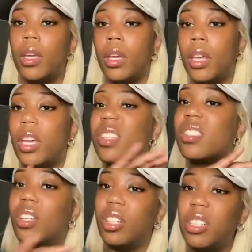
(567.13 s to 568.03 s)
It's
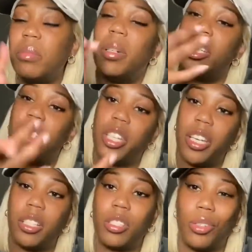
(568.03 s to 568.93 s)
good, but it
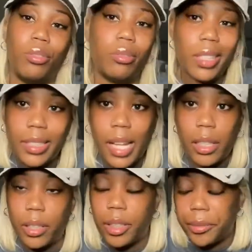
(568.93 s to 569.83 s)
sheds, so it's
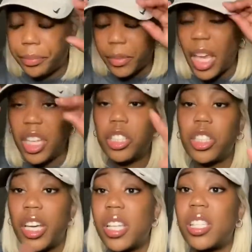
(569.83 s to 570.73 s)
not good. And it
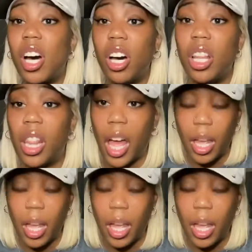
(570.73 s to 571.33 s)
sheds a lot.